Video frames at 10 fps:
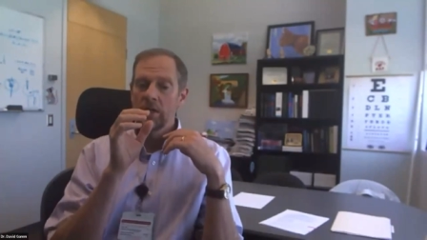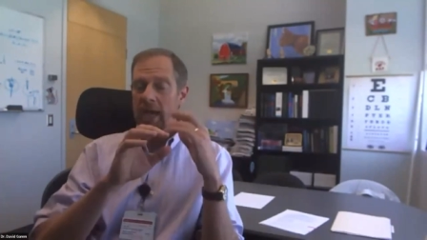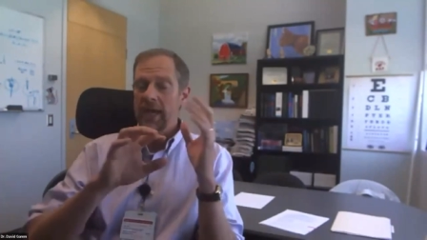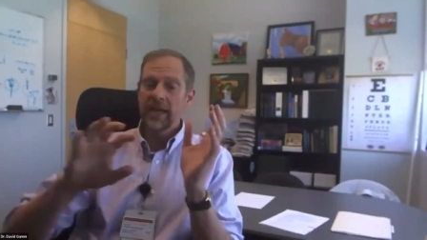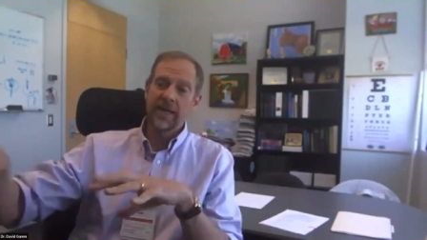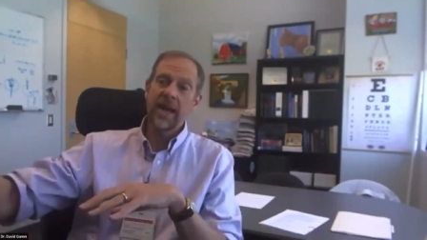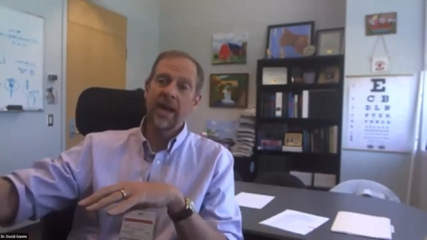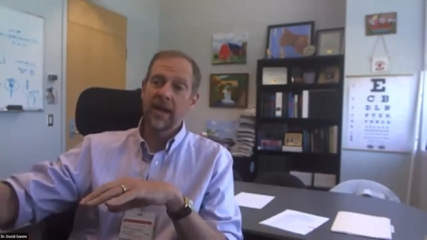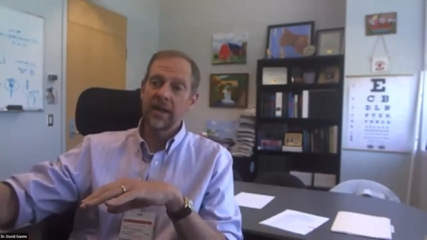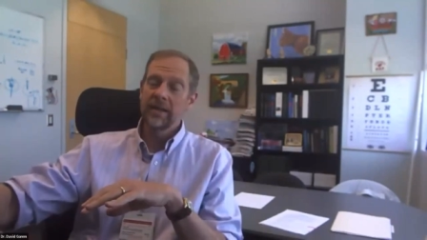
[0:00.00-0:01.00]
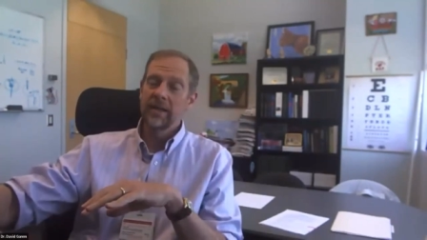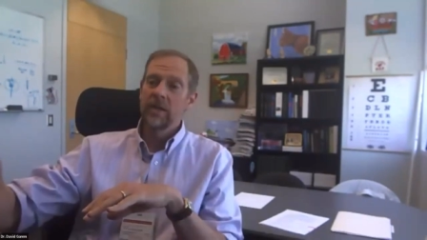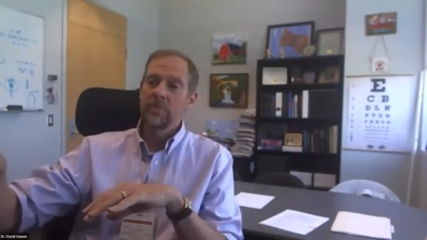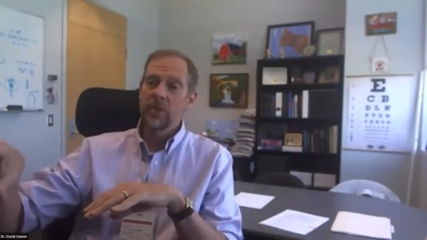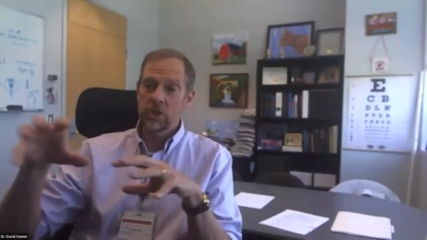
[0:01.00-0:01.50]
yeah, yeah, yeah,
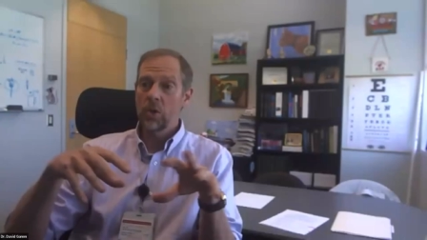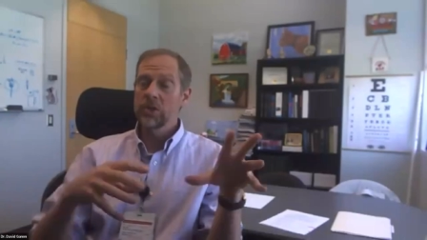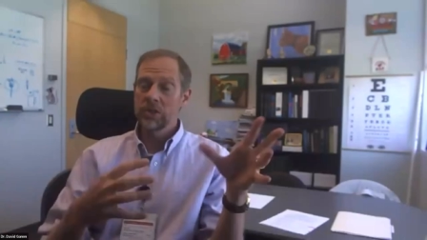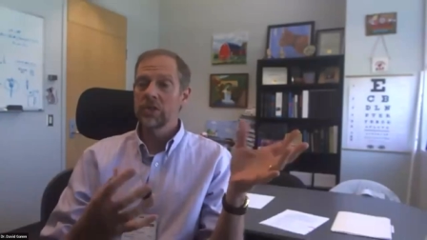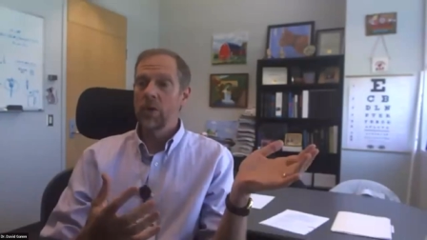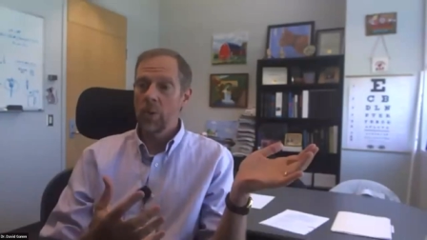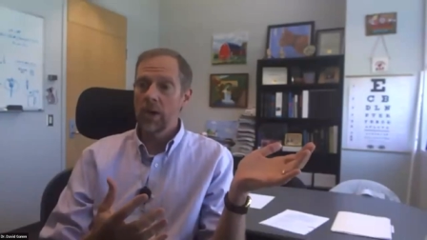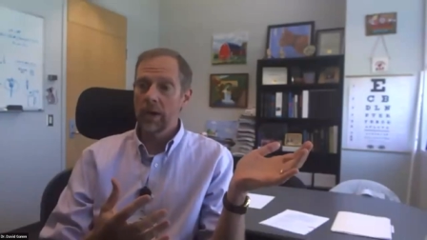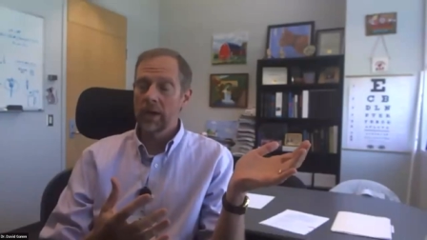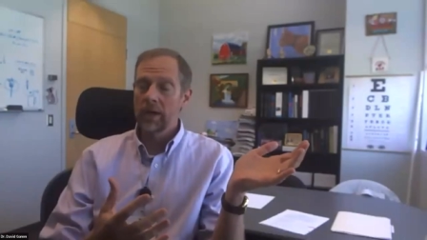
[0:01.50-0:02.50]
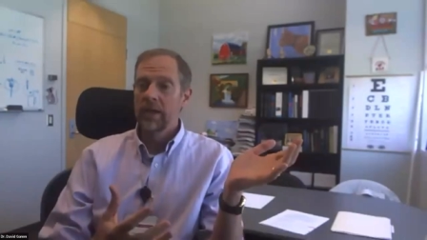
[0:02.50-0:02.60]
but show us it's going to work.